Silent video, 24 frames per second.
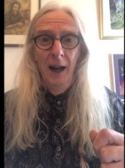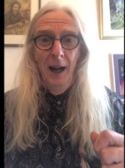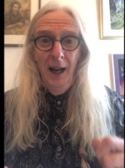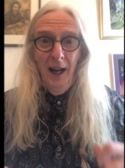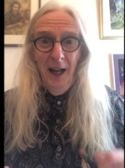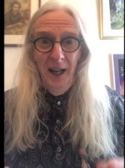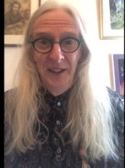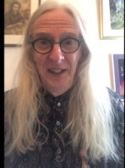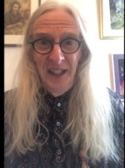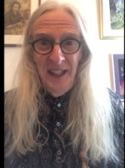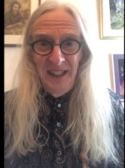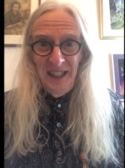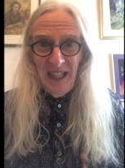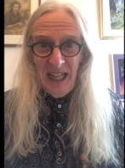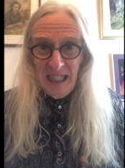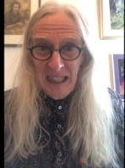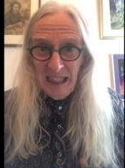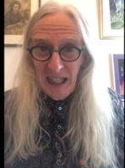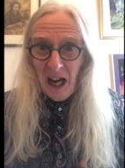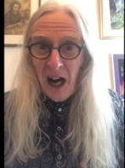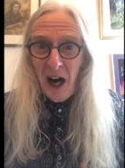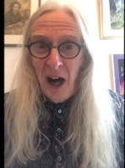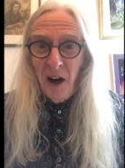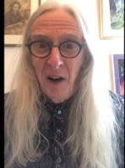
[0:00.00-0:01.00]
And then they
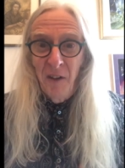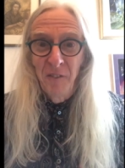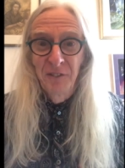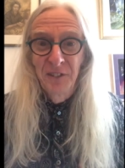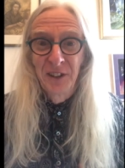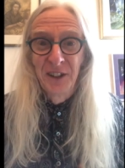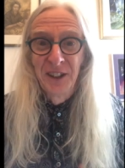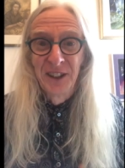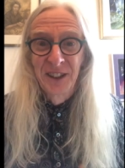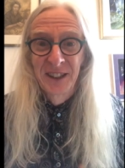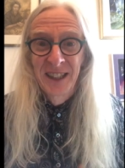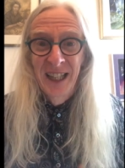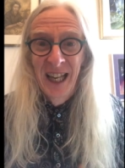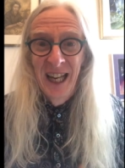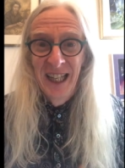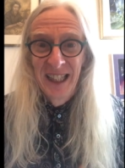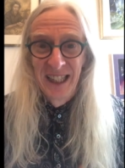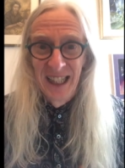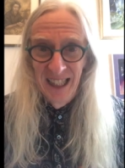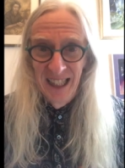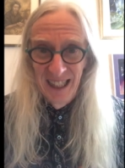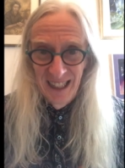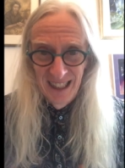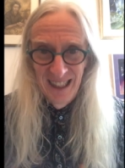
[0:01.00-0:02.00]
laughed and
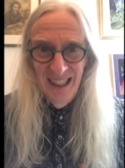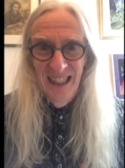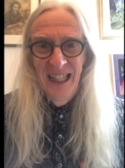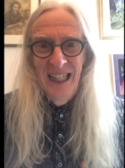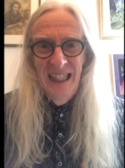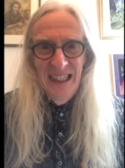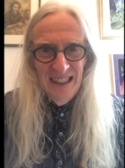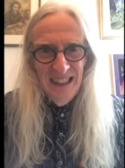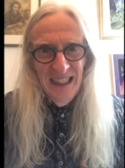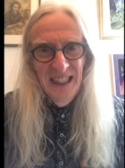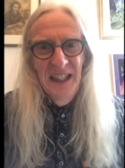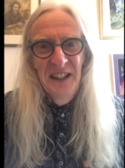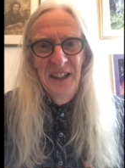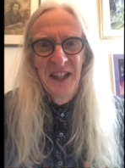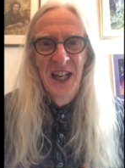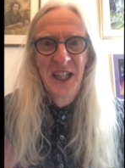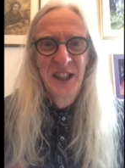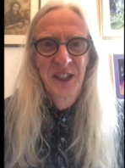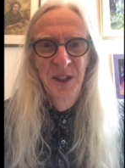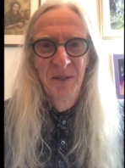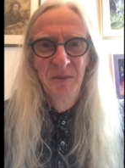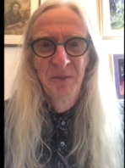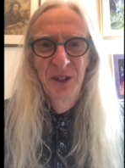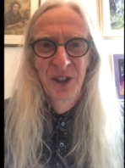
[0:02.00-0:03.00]
said, "There's
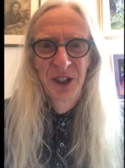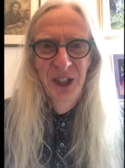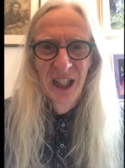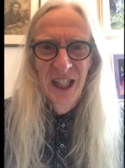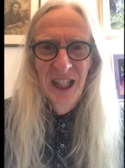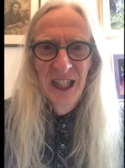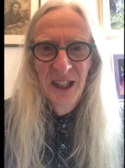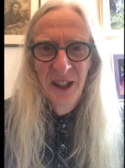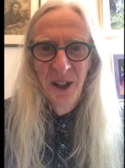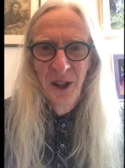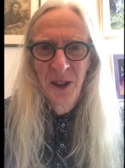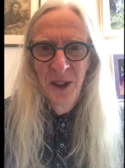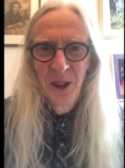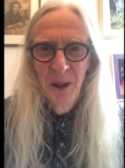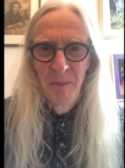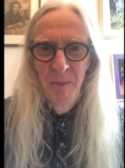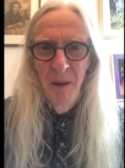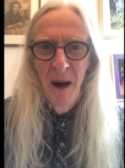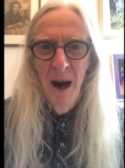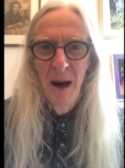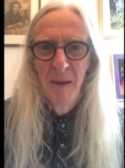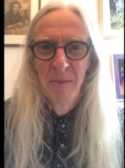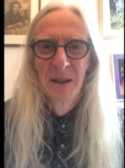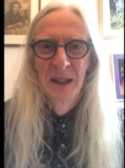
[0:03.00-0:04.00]
some chicken on the
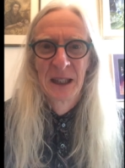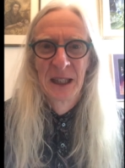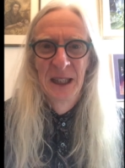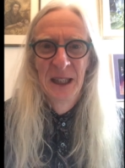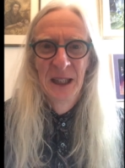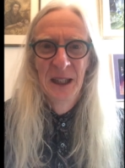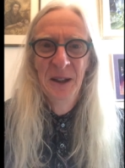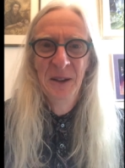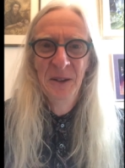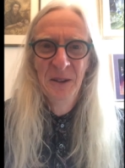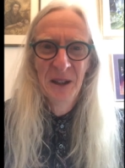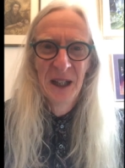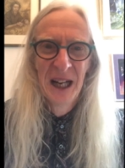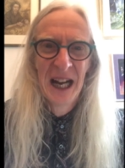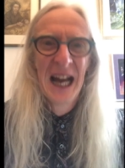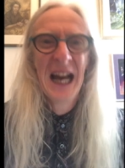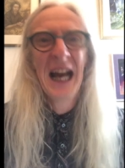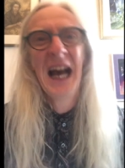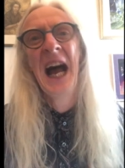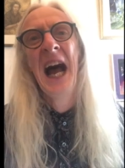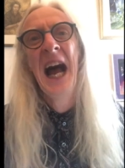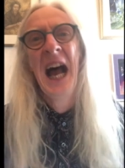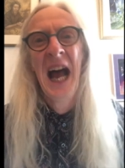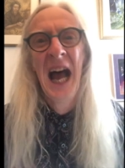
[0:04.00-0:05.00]
barbecue.
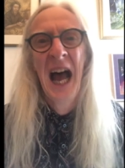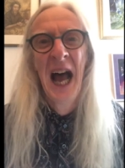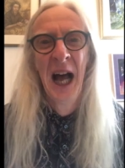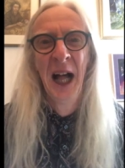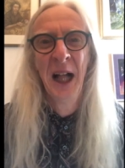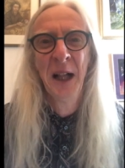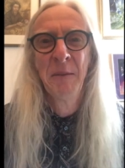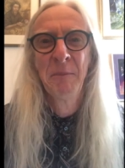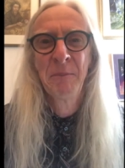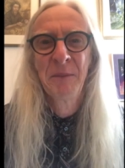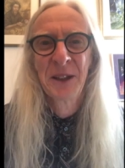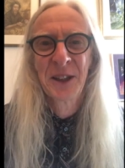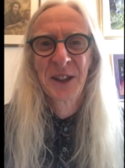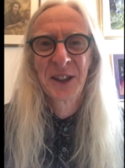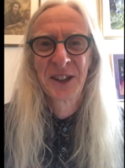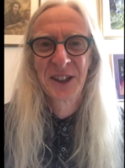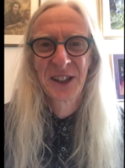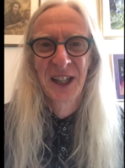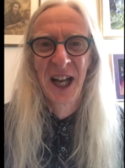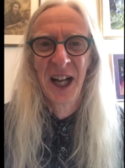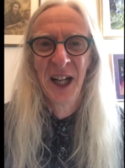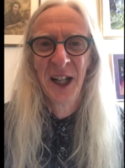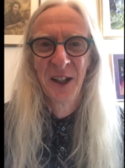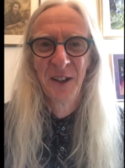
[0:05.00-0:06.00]
Help
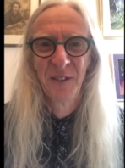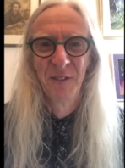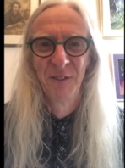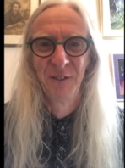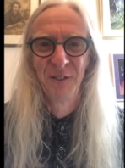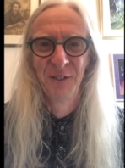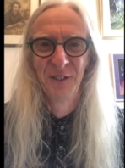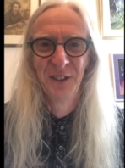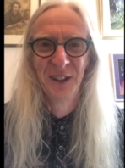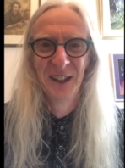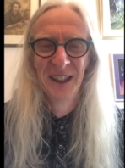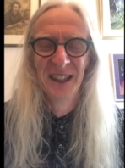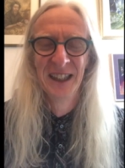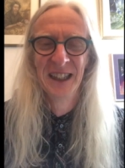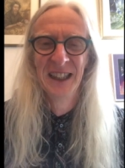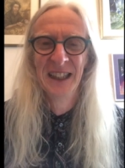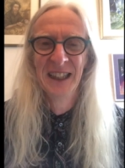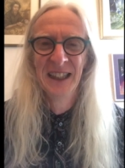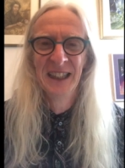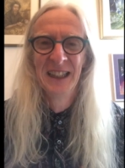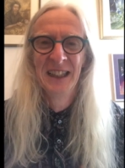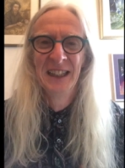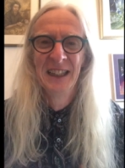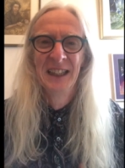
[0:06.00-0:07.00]
yourself."
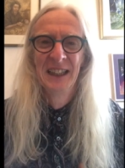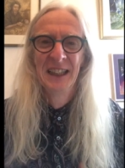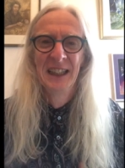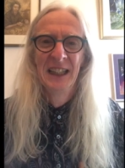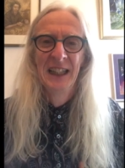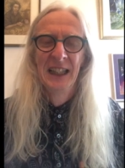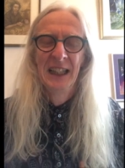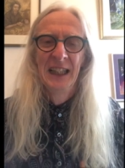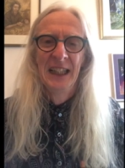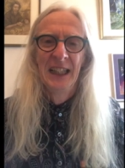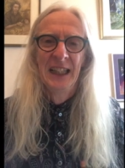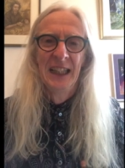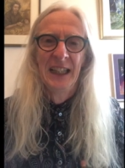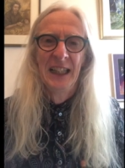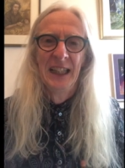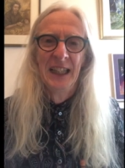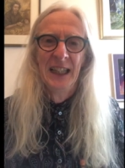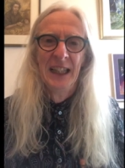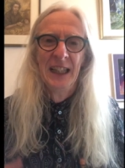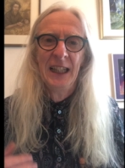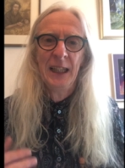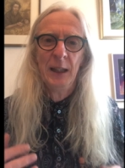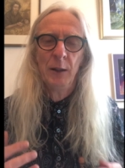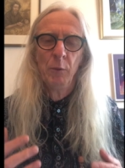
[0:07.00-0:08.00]

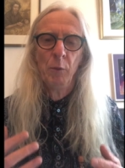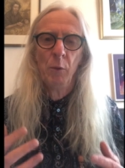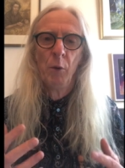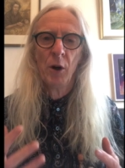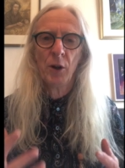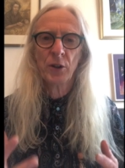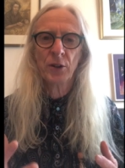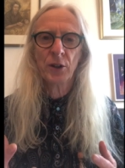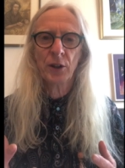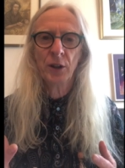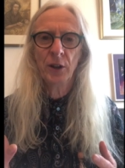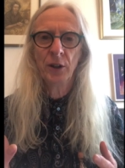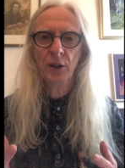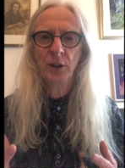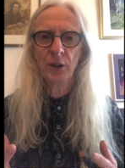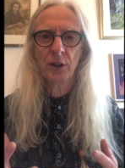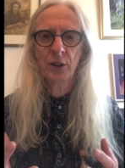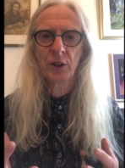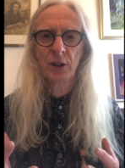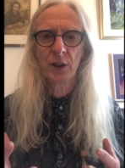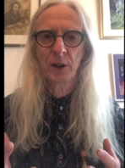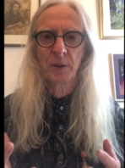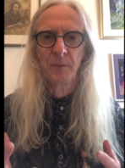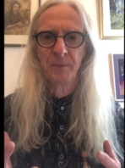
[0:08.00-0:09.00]
It
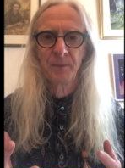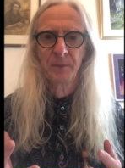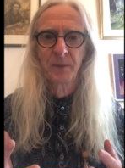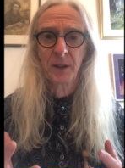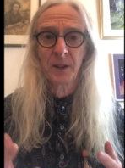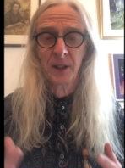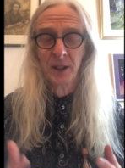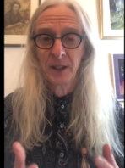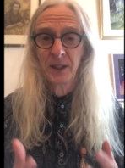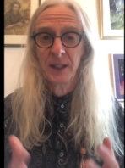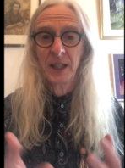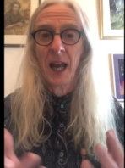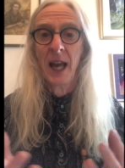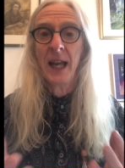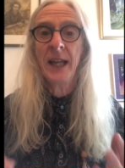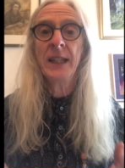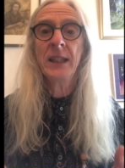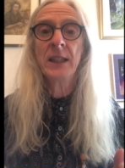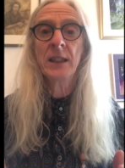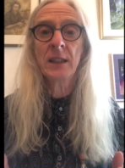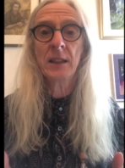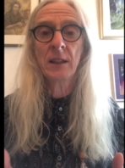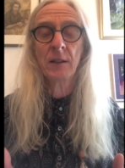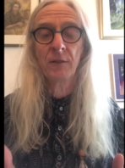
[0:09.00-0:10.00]
wasn't the
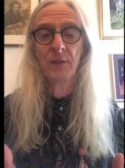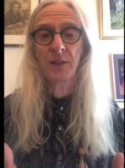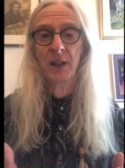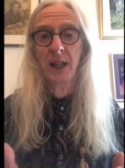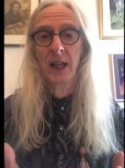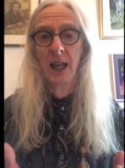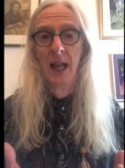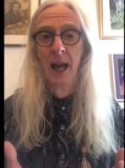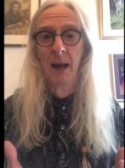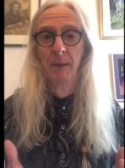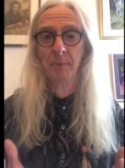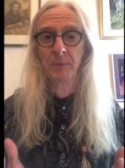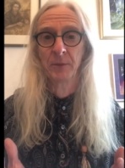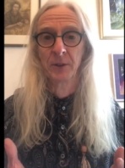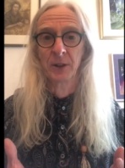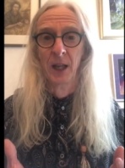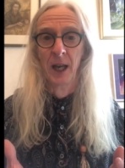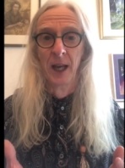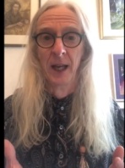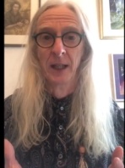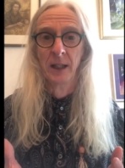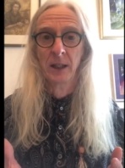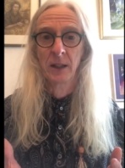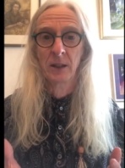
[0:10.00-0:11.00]
taste of the lamb's
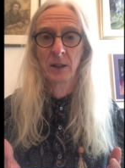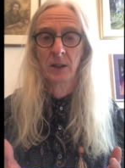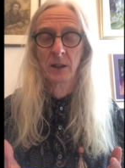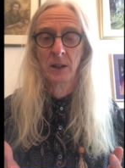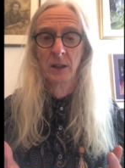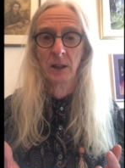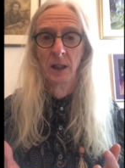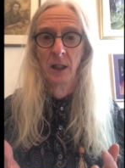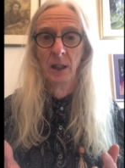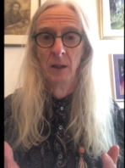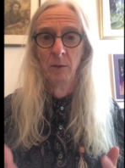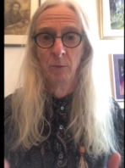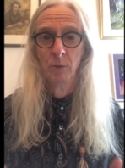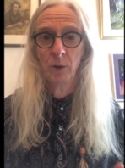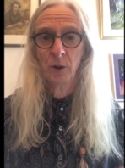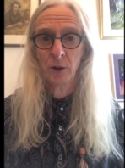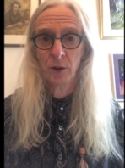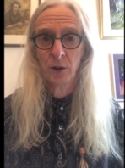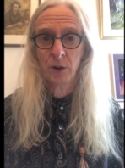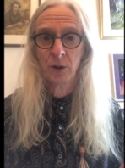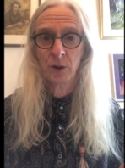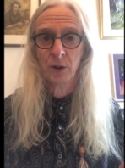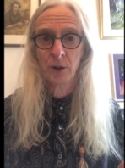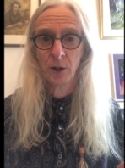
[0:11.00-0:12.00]
eggs, it
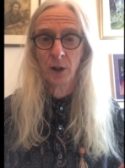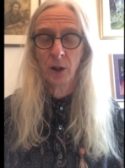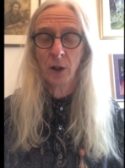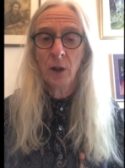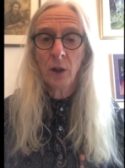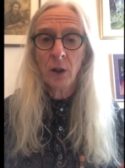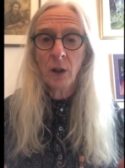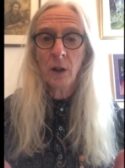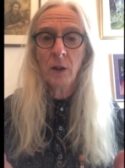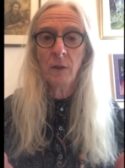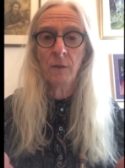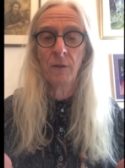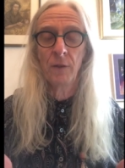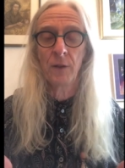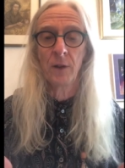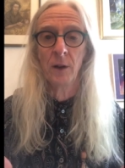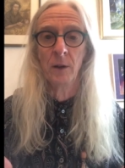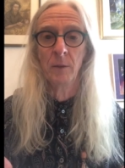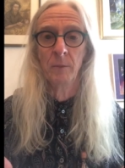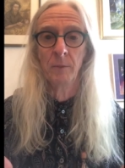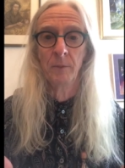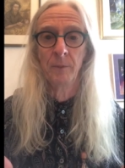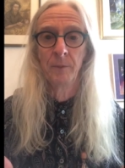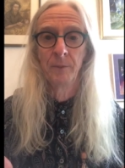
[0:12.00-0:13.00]
was the look of
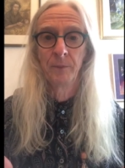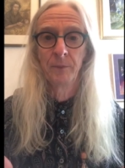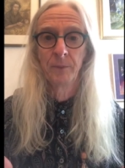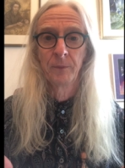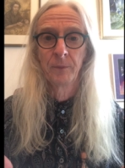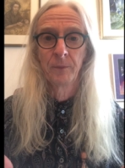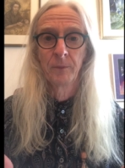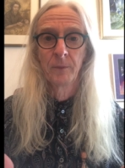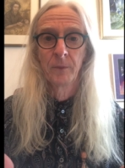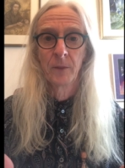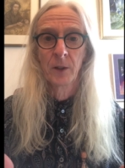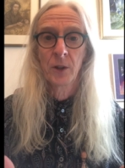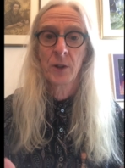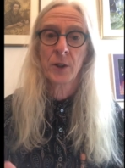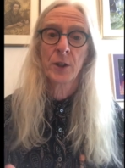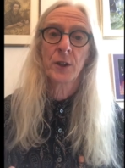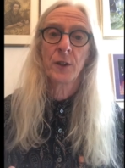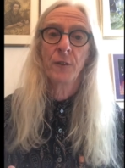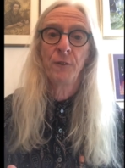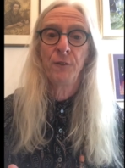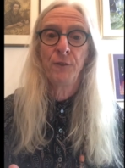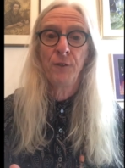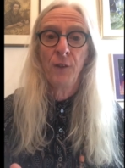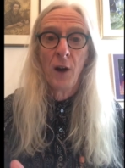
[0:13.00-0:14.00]
them. Because
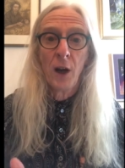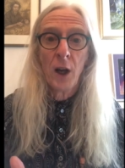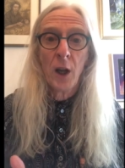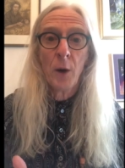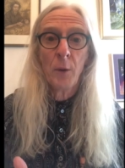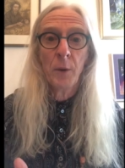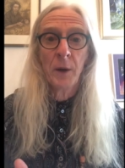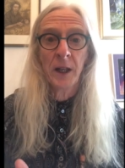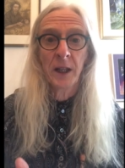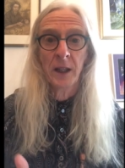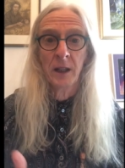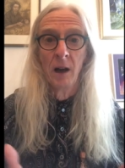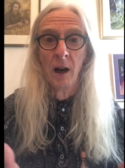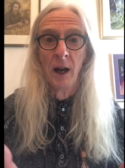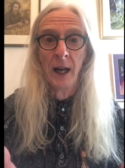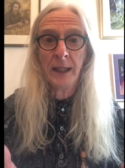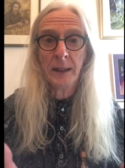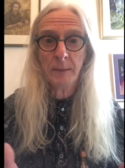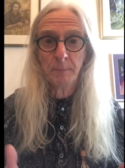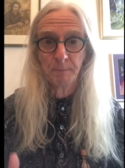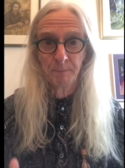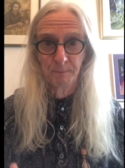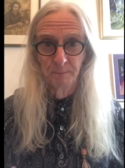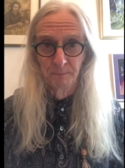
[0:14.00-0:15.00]
the following
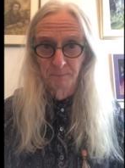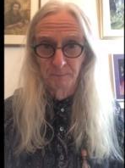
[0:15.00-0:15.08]
night,